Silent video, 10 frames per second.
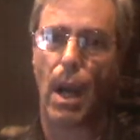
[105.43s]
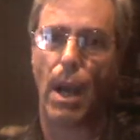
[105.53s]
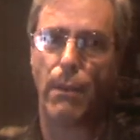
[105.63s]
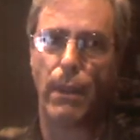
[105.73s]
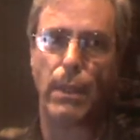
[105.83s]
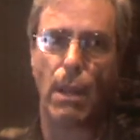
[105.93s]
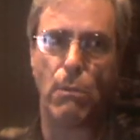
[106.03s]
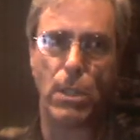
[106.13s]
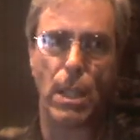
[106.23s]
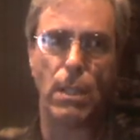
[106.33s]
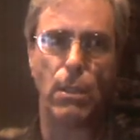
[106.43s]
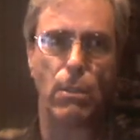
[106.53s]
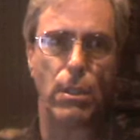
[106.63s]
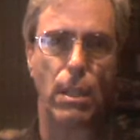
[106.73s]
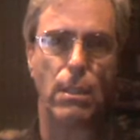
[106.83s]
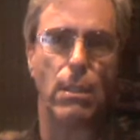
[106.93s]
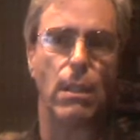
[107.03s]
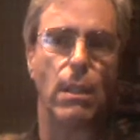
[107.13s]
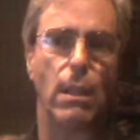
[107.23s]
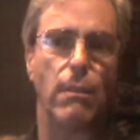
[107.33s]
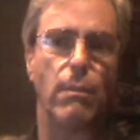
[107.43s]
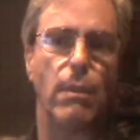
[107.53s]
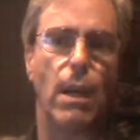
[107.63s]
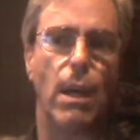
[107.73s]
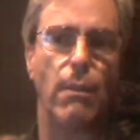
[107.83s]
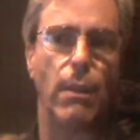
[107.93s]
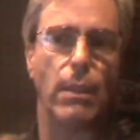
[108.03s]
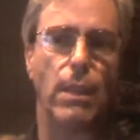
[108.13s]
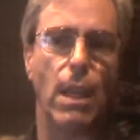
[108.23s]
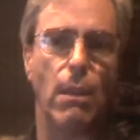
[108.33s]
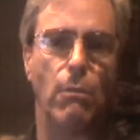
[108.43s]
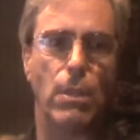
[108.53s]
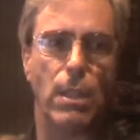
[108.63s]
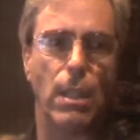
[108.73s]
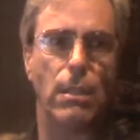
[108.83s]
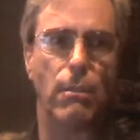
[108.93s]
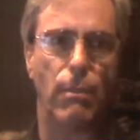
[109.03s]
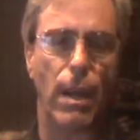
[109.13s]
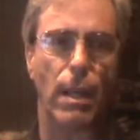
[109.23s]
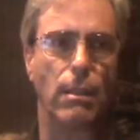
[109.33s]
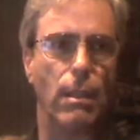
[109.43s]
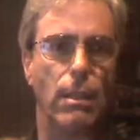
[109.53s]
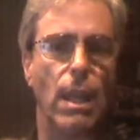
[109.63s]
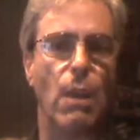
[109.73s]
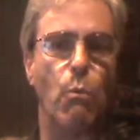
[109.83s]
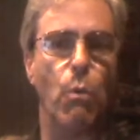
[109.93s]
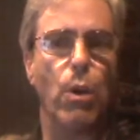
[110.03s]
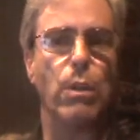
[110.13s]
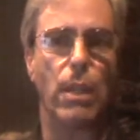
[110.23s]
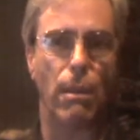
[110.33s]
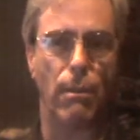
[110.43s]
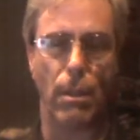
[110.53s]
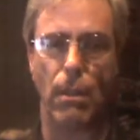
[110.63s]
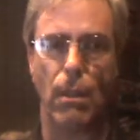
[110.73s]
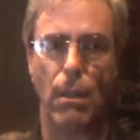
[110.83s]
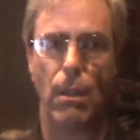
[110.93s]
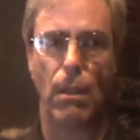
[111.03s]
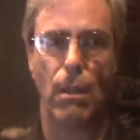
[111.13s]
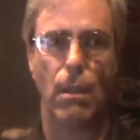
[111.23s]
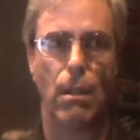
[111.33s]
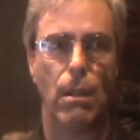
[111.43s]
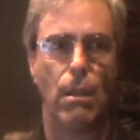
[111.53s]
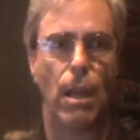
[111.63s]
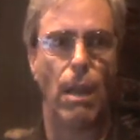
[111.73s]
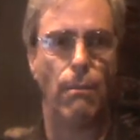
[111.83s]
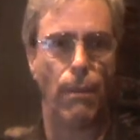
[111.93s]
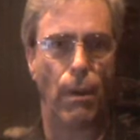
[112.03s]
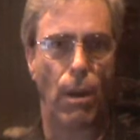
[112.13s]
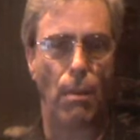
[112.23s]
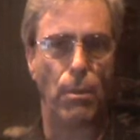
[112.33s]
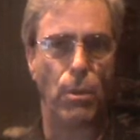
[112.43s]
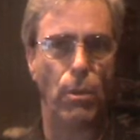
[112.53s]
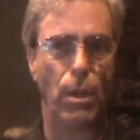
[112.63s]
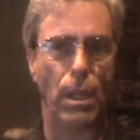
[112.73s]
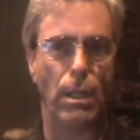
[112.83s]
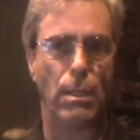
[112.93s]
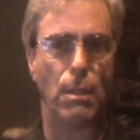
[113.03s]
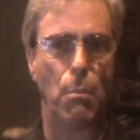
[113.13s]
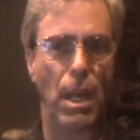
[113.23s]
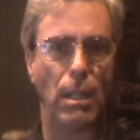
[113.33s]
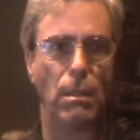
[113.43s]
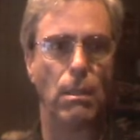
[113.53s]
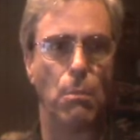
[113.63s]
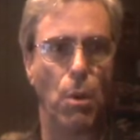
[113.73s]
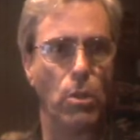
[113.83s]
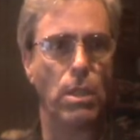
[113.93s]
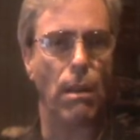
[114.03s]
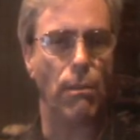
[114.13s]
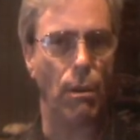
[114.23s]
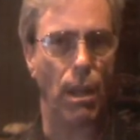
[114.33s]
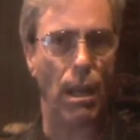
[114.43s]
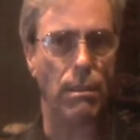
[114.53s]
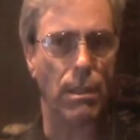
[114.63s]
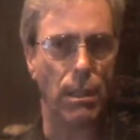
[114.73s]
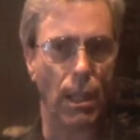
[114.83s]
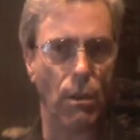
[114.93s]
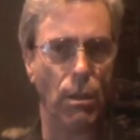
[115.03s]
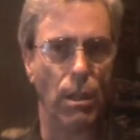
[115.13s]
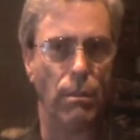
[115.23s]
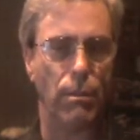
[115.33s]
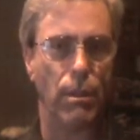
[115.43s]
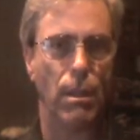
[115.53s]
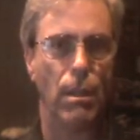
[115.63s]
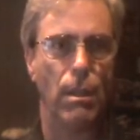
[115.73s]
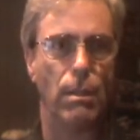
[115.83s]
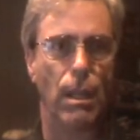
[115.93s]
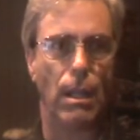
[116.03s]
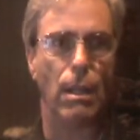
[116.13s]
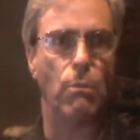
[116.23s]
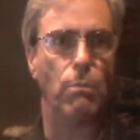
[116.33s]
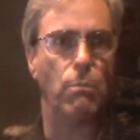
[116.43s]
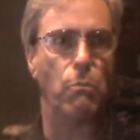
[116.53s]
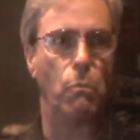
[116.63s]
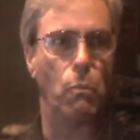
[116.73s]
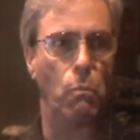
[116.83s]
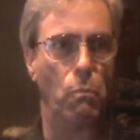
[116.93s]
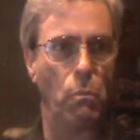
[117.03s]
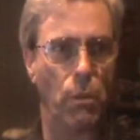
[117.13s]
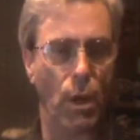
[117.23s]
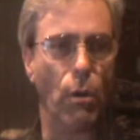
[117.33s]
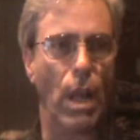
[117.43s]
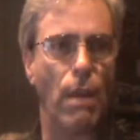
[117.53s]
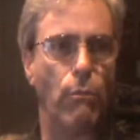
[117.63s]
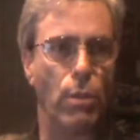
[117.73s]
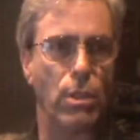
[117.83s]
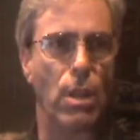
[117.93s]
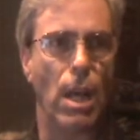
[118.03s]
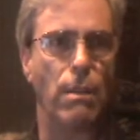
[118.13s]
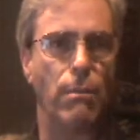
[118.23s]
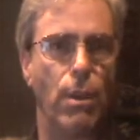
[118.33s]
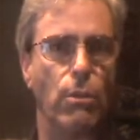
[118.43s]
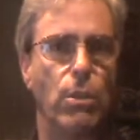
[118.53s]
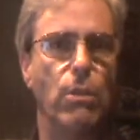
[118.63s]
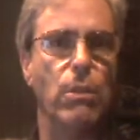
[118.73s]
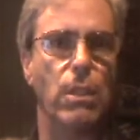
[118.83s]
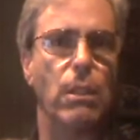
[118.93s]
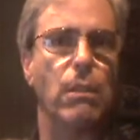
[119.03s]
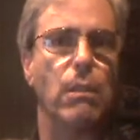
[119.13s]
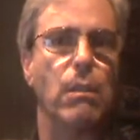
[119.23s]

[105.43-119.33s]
I think they resent their station in life. I think they resent the fact that they weren't given a fair opportunity to make the most out of their lives, that they could have, that their life was not of their choosing,